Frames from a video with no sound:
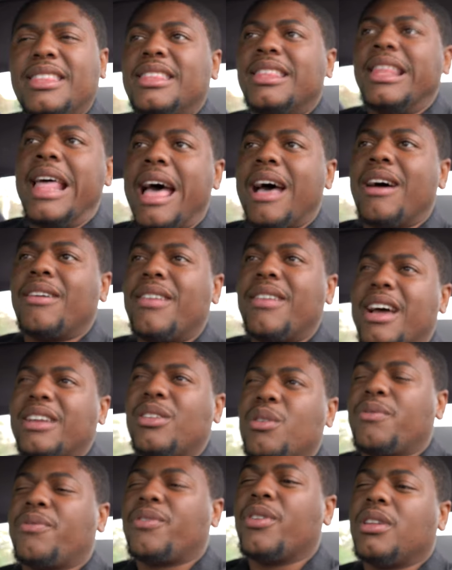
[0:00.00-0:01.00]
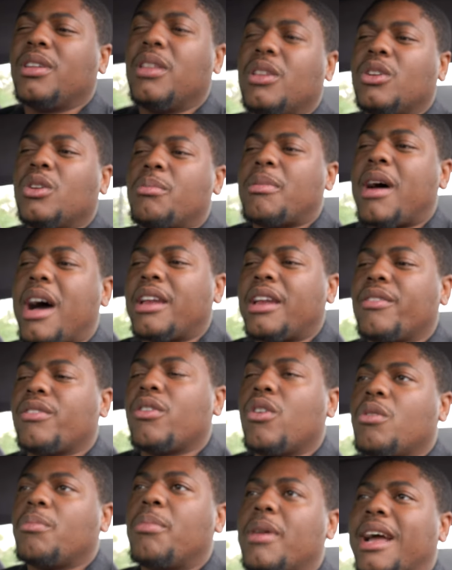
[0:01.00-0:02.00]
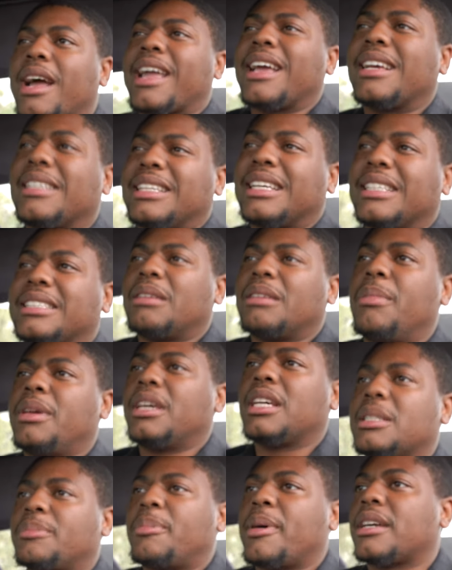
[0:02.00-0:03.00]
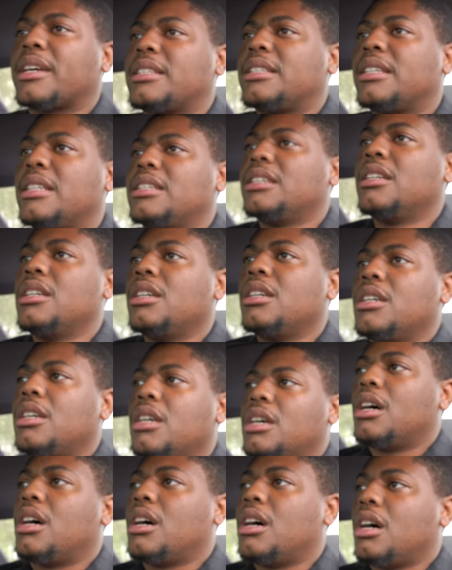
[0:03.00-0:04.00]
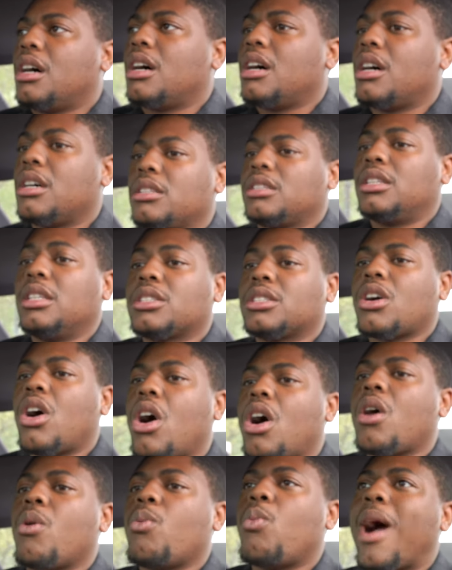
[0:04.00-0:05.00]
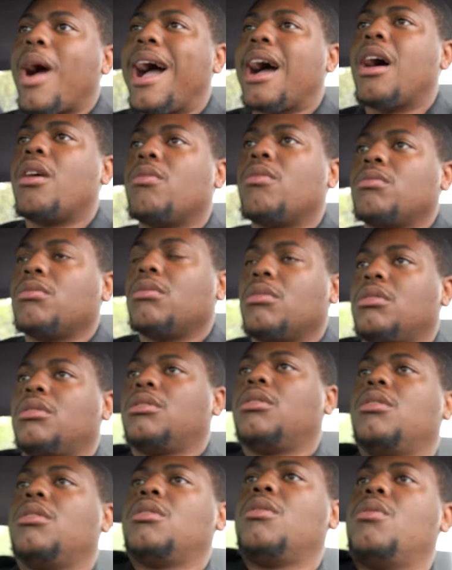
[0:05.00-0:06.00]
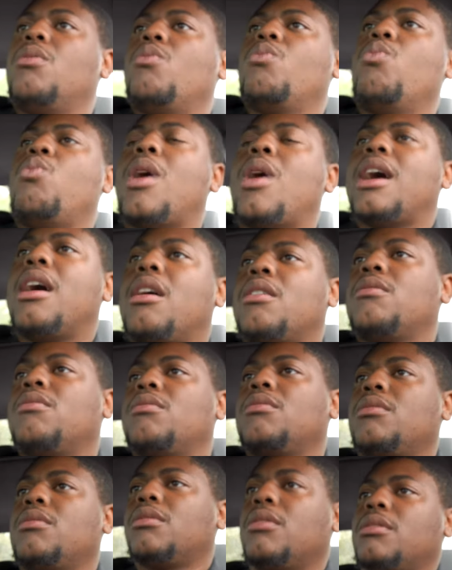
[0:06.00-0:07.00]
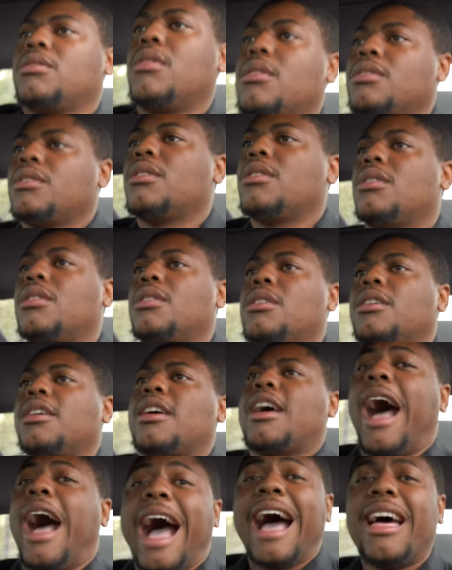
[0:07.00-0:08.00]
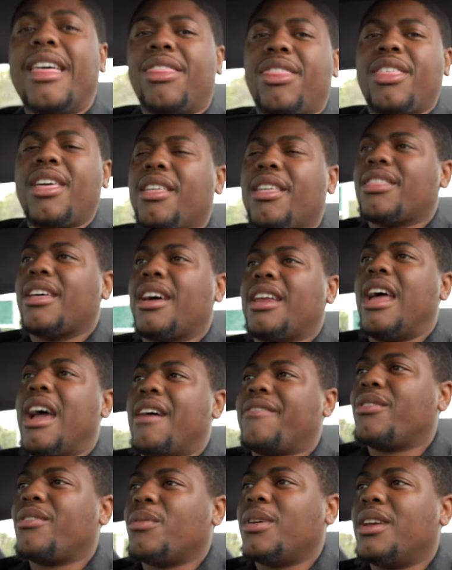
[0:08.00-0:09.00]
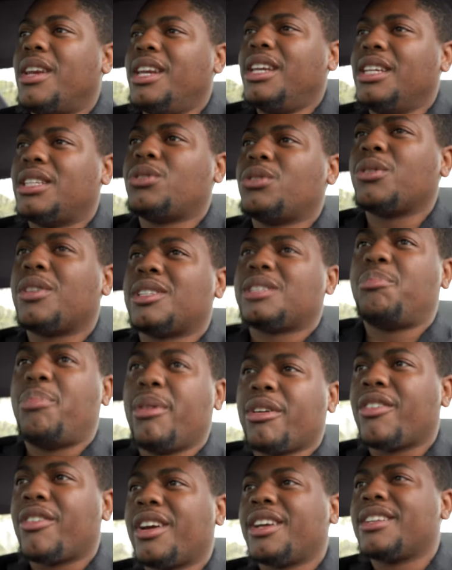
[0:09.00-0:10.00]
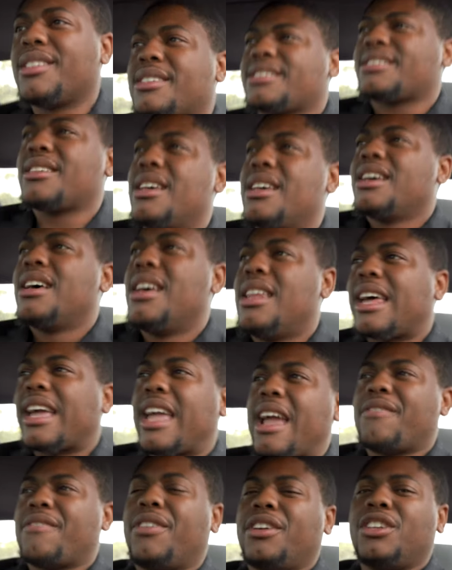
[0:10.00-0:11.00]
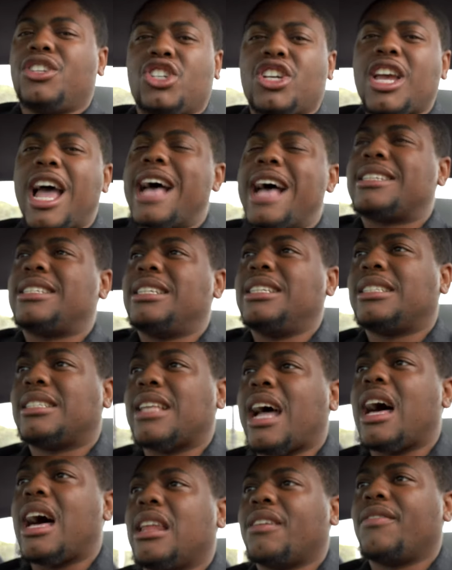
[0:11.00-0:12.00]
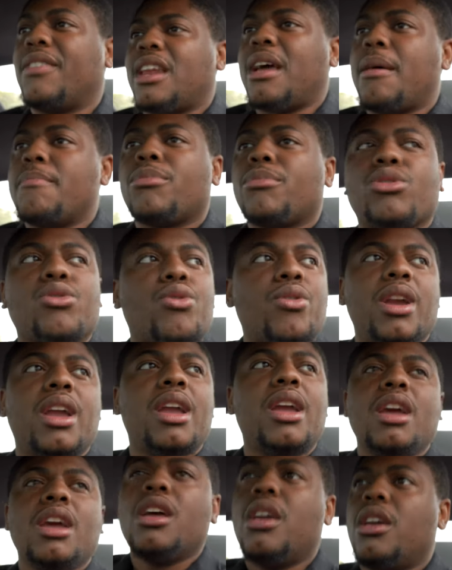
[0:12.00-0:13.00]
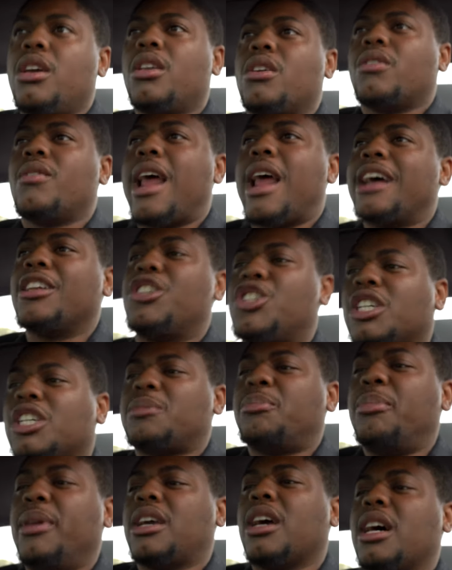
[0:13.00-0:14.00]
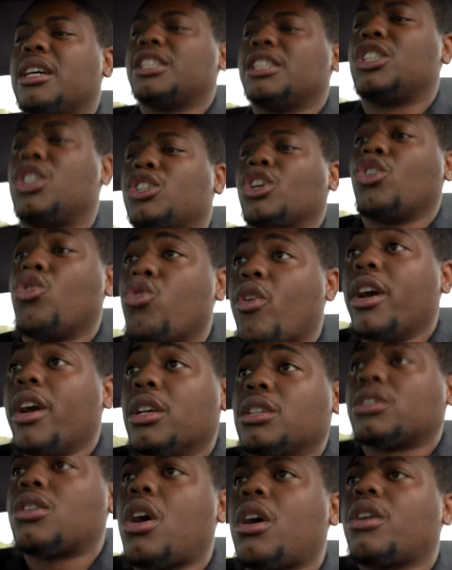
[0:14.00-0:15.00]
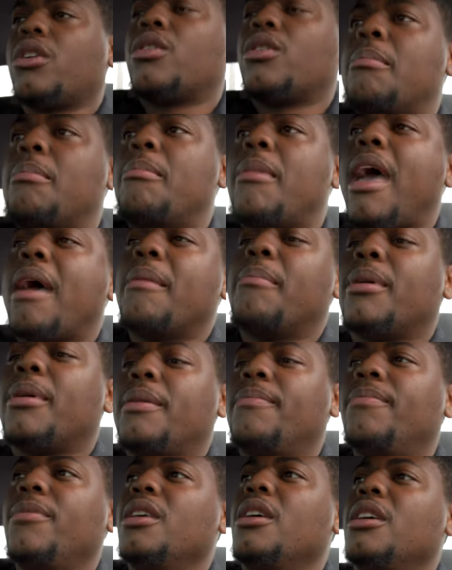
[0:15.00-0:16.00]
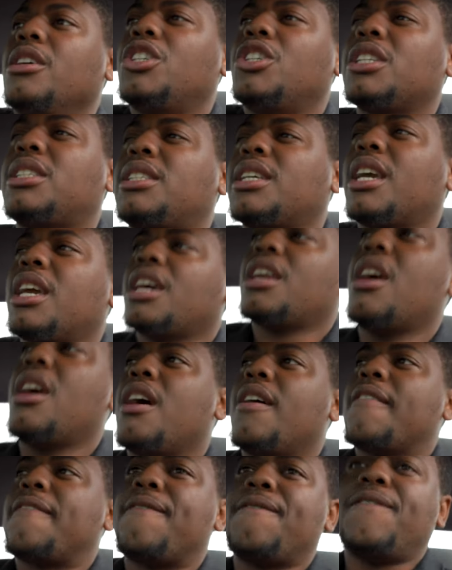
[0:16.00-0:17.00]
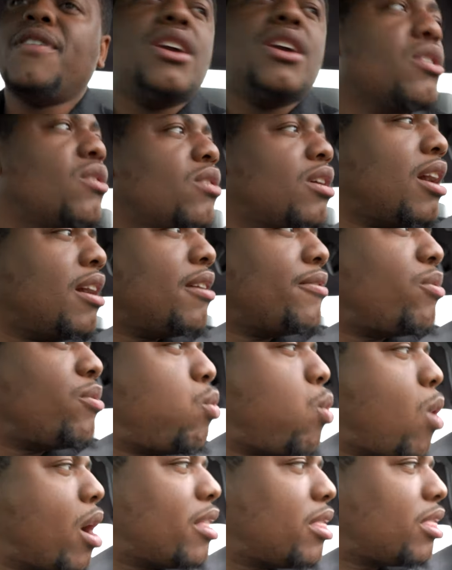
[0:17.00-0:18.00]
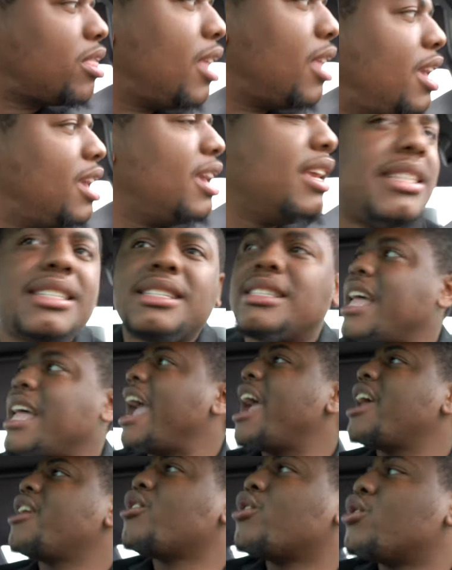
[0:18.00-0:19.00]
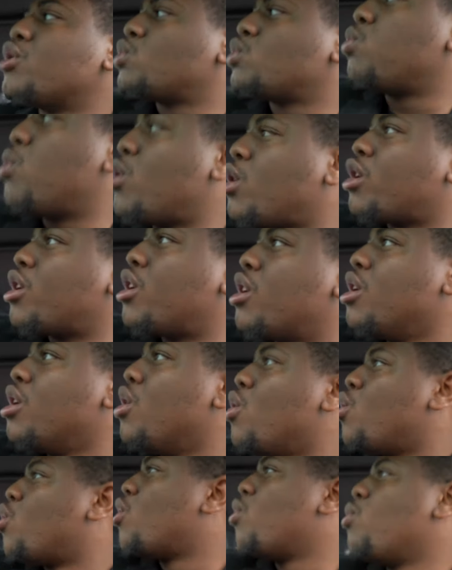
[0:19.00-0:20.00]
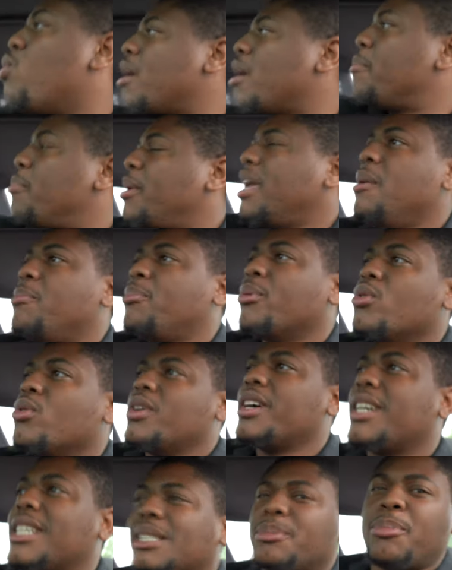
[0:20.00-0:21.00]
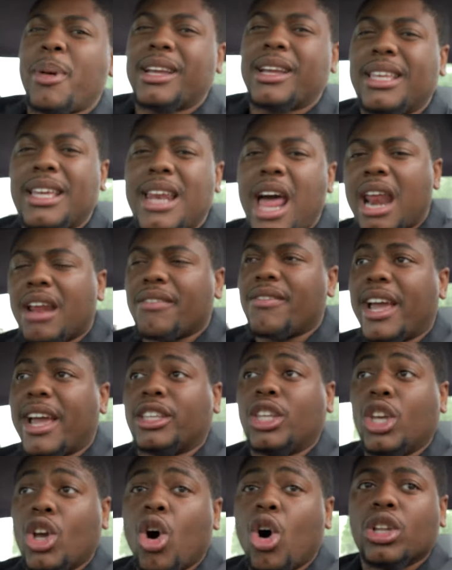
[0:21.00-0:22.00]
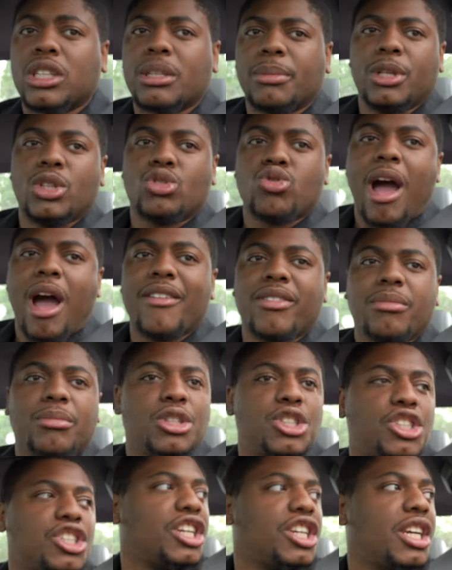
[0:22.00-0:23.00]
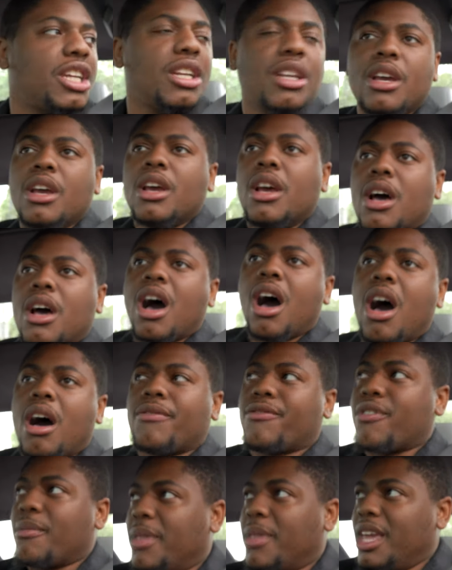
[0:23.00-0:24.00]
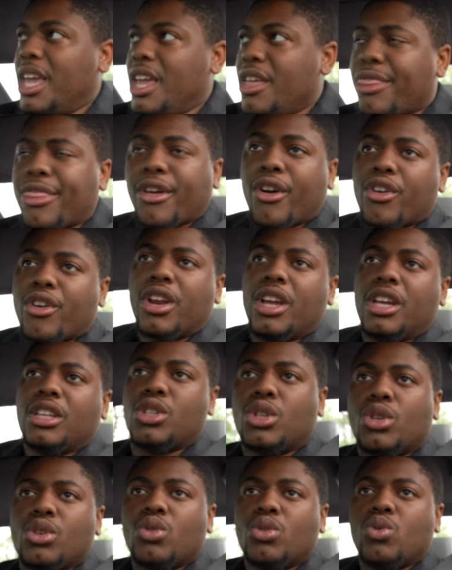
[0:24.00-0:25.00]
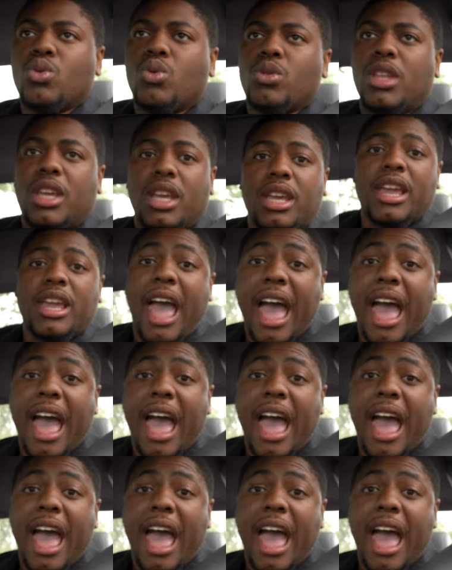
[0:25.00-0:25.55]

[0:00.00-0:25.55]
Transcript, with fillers: Now, now I do feel a little body roll, but I guess that's to be expected. Uh, this car, wow, wow. I think that everyone needs to experience like every chassis style of an M3. You know, not just because it's the greatest car man, but just to get a feel of what the standards were or what people expected out of like the ultimate driving machine uh, from the E30 to the